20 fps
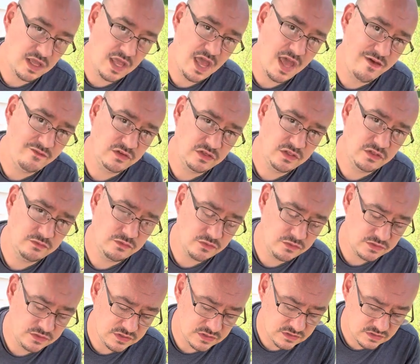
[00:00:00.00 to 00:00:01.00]
have a good
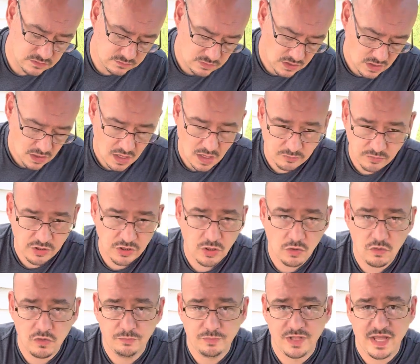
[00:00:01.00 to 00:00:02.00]
root system, I'm gonna go
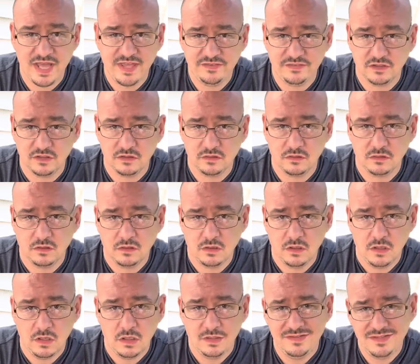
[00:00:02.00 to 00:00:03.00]
with plastic.
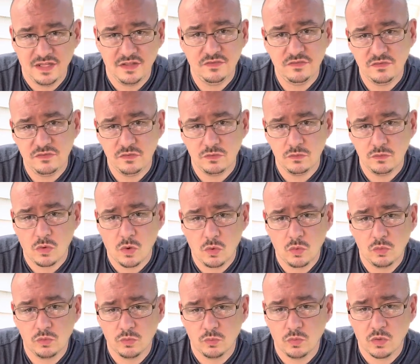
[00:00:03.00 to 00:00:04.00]
Tends to
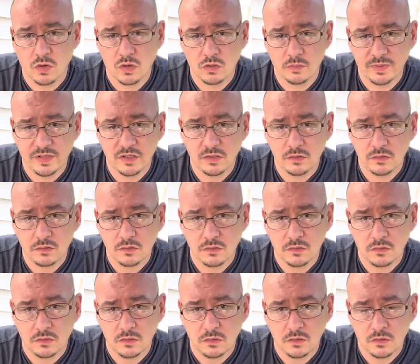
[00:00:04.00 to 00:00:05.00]
hold the water better,
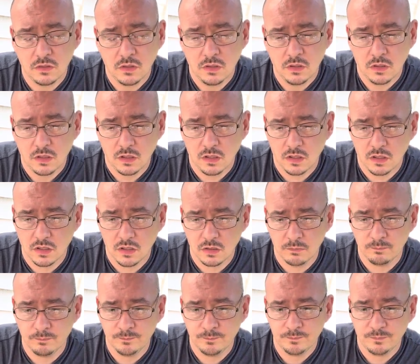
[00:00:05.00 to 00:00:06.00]

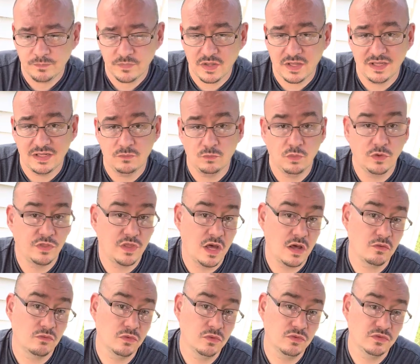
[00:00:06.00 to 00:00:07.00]
and
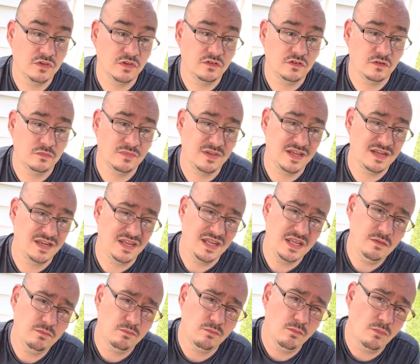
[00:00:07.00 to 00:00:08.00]
without a root system, they
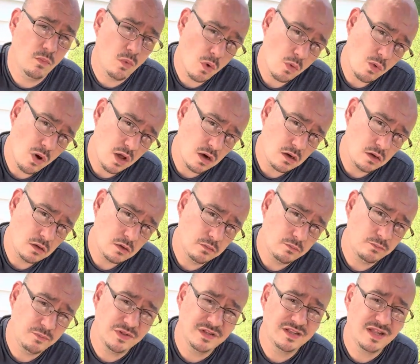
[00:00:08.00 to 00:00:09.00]
need more water,
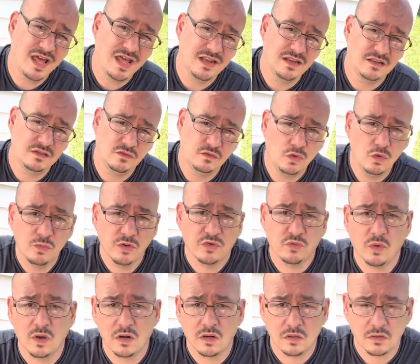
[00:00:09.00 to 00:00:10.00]
but not too much
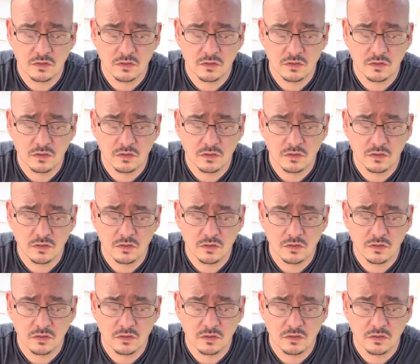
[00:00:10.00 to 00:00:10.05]
water.